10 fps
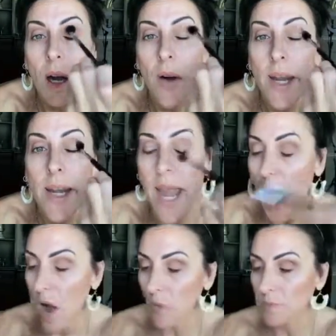All right,
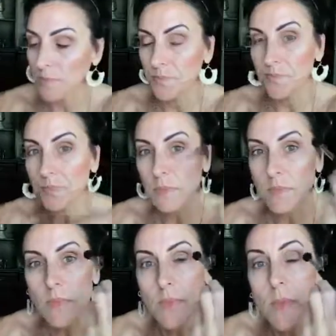now
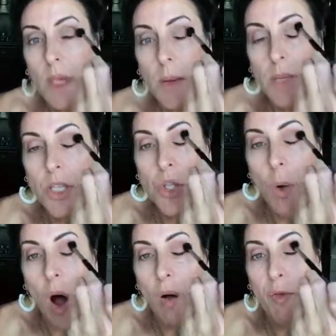I'm gonna
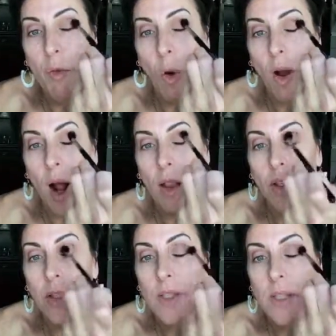do all four
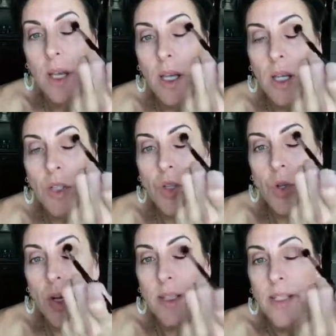colors so
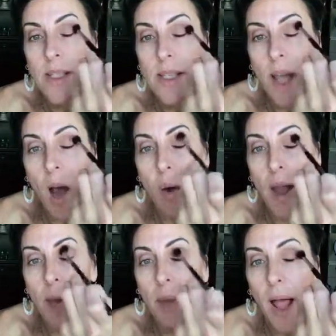you can see how I
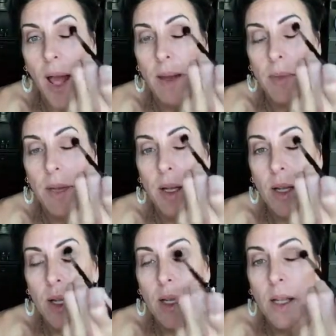apply them.
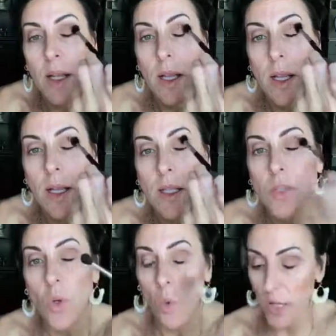
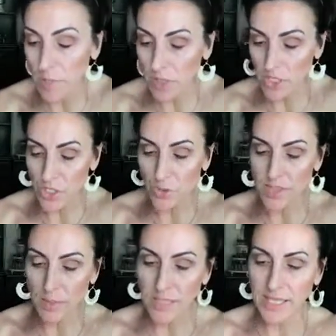So what I'm gonna do
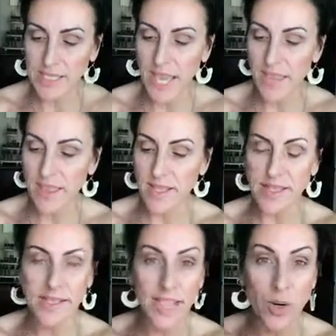is I'm gonna take
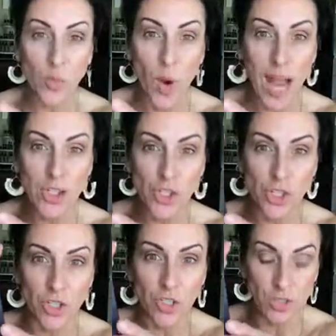this
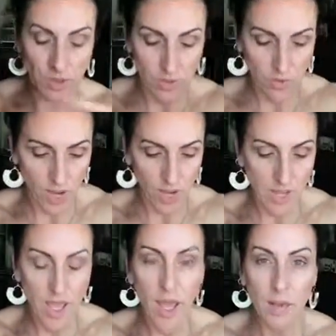Irrational,
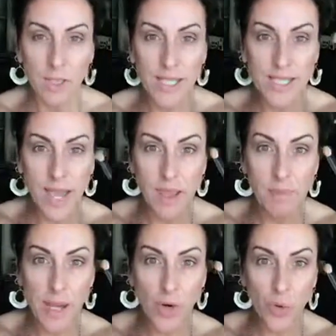okay? I'm gonna take
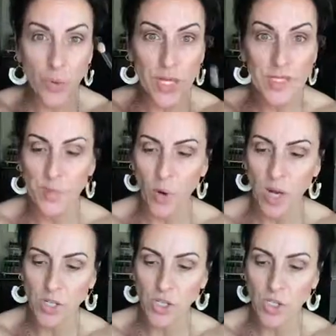my crease
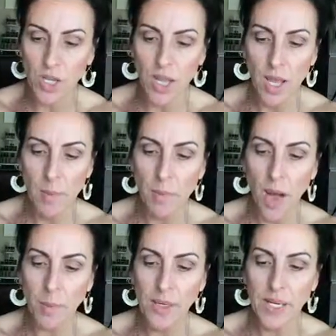brush,
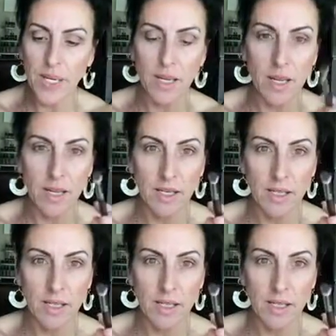pop it in,